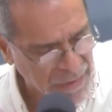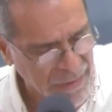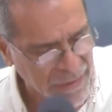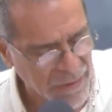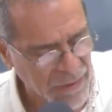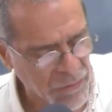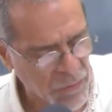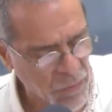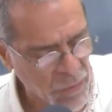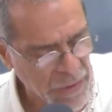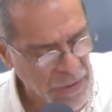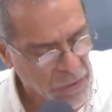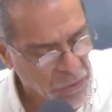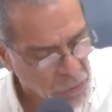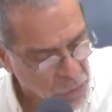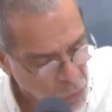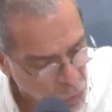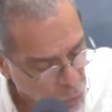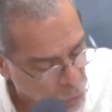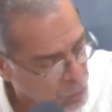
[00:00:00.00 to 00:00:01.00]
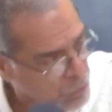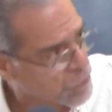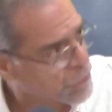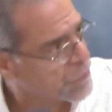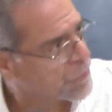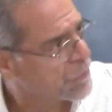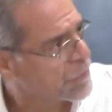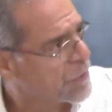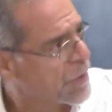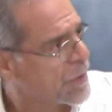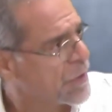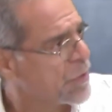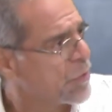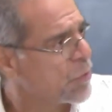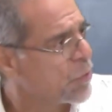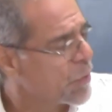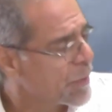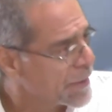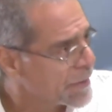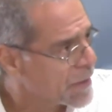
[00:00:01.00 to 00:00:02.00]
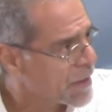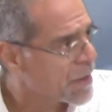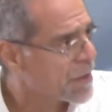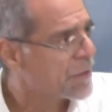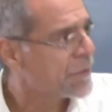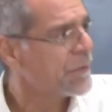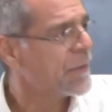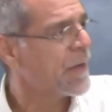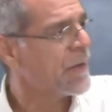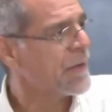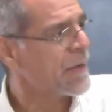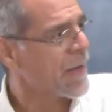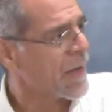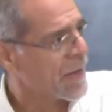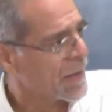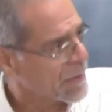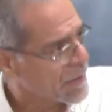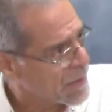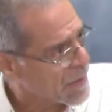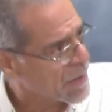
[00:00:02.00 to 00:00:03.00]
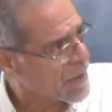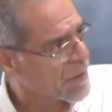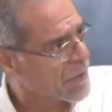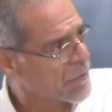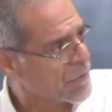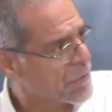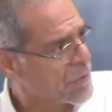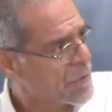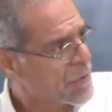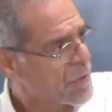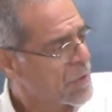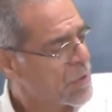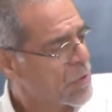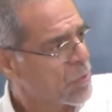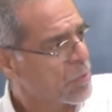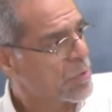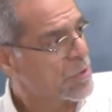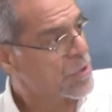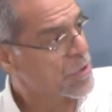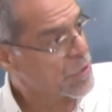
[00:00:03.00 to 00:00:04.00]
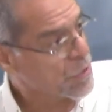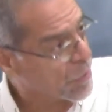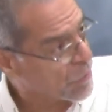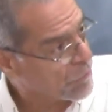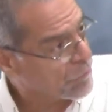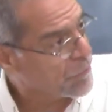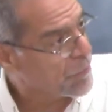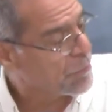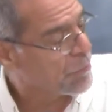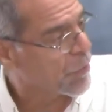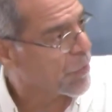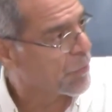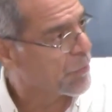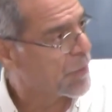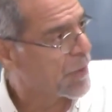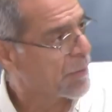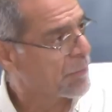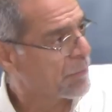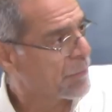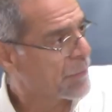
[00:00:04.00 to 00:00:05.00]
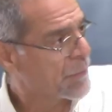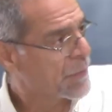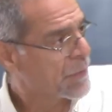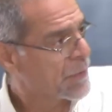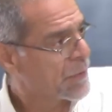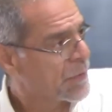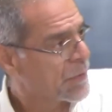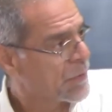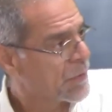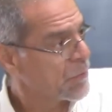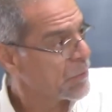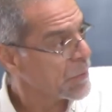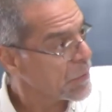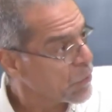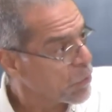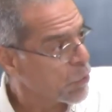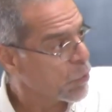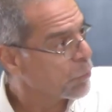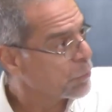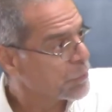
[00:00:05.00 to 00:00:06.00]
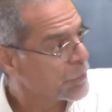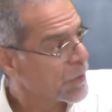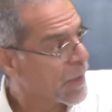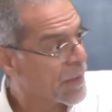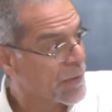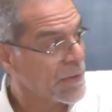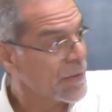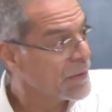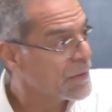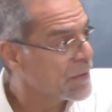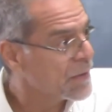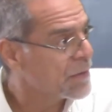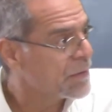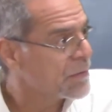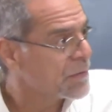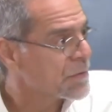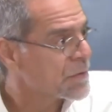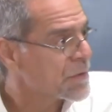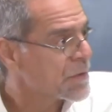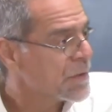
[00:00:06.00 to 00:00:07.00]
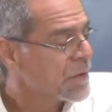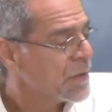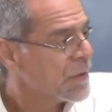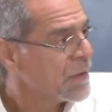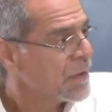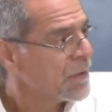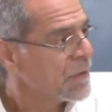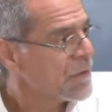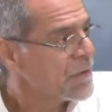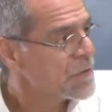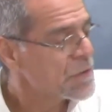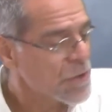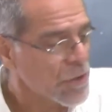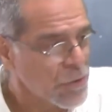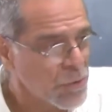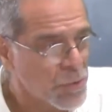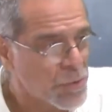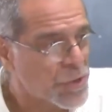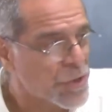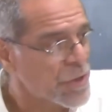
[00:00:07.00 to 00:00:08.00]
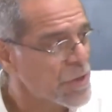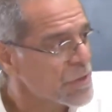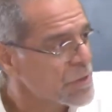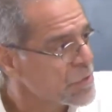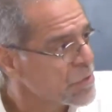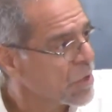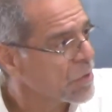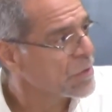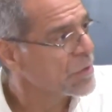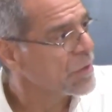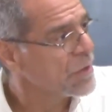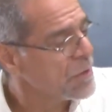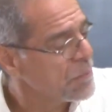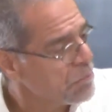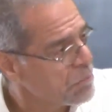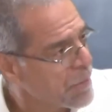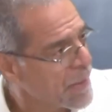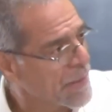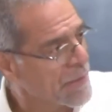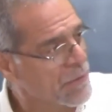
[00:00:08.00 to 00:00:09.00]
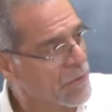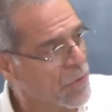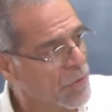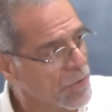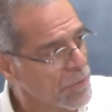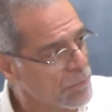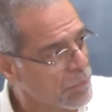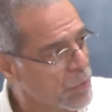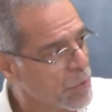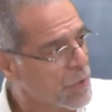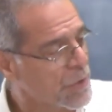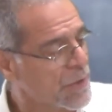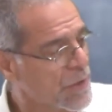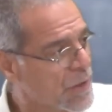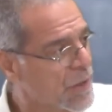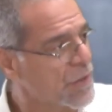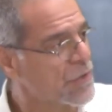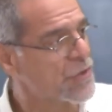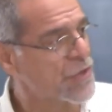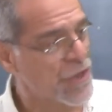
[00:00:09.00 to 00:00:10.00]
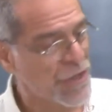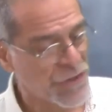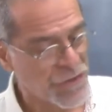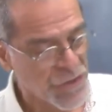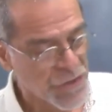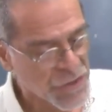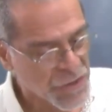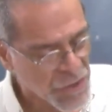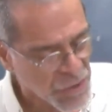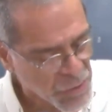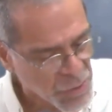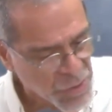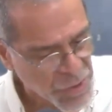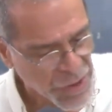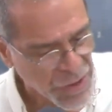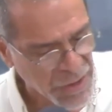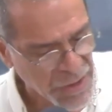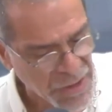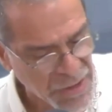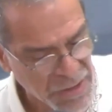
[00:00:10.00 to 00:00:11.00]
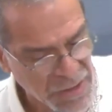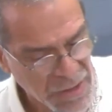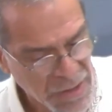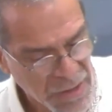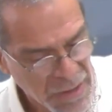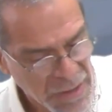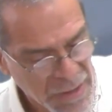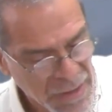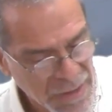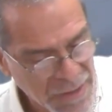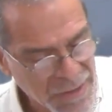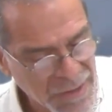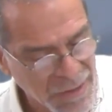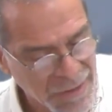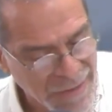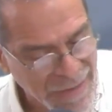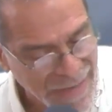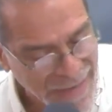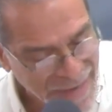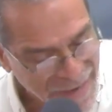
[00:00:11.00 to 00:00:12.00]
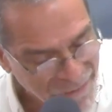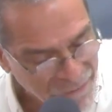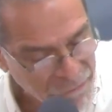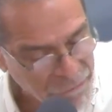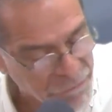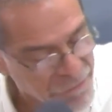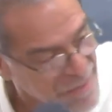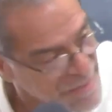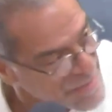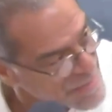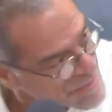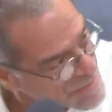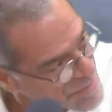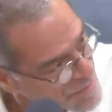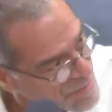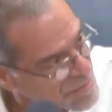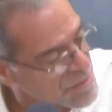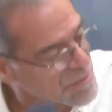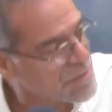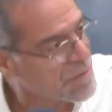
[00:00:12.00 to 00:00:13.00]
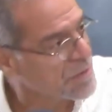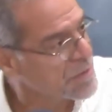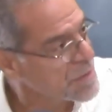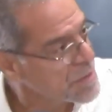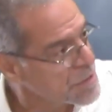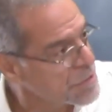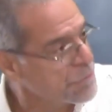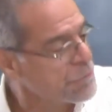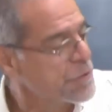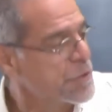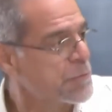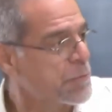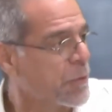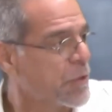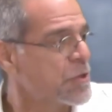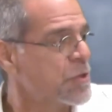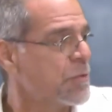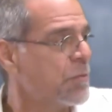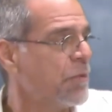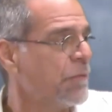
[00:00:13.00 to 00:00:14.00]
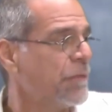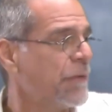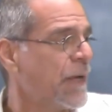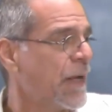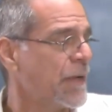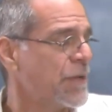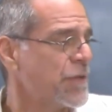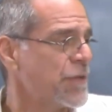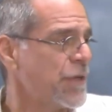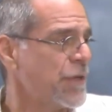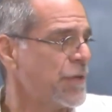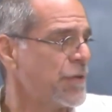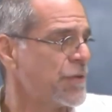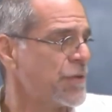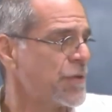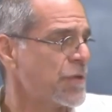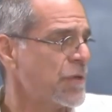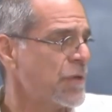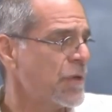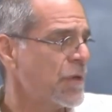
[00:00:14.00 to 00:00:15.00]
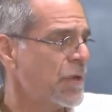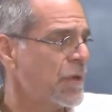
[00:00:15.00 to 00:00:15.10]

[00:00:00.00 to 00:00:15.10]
man, we hoped that the ONR and then the NAR would solve the problem. We hoped, and they didn't the solution is not to depend on the political change. The solution is, is that every citizen is responsible for that change.